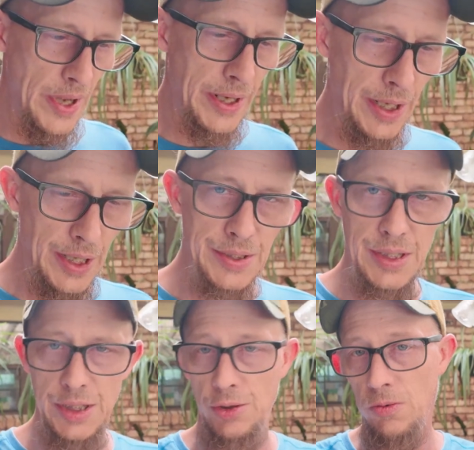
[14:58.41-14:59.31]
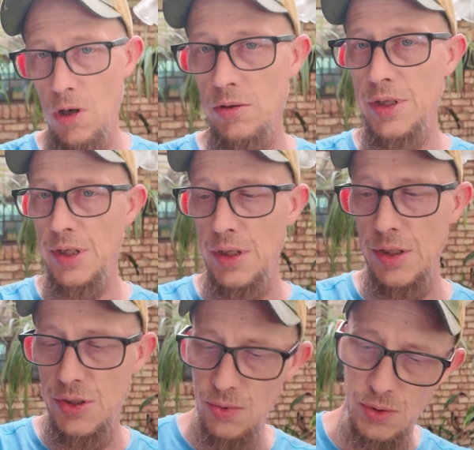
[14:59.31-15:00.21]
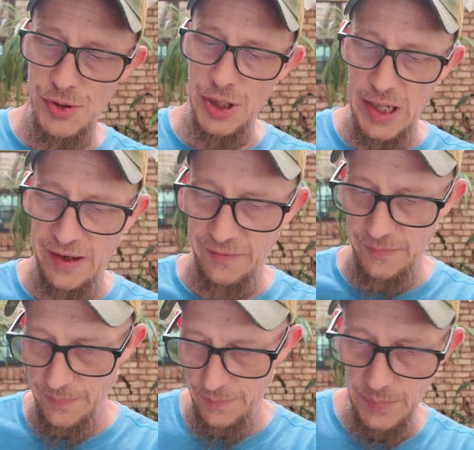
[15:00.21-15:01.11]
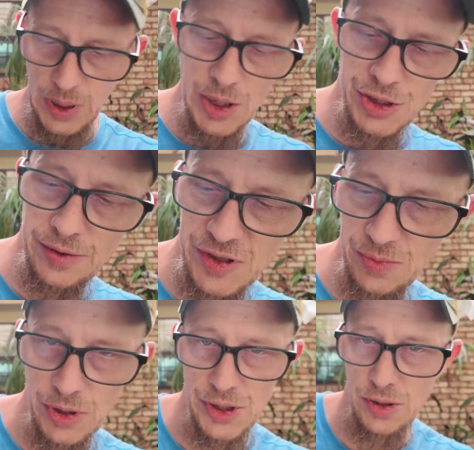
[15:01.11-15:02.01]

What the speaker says: and any quality tool should have part serviceable.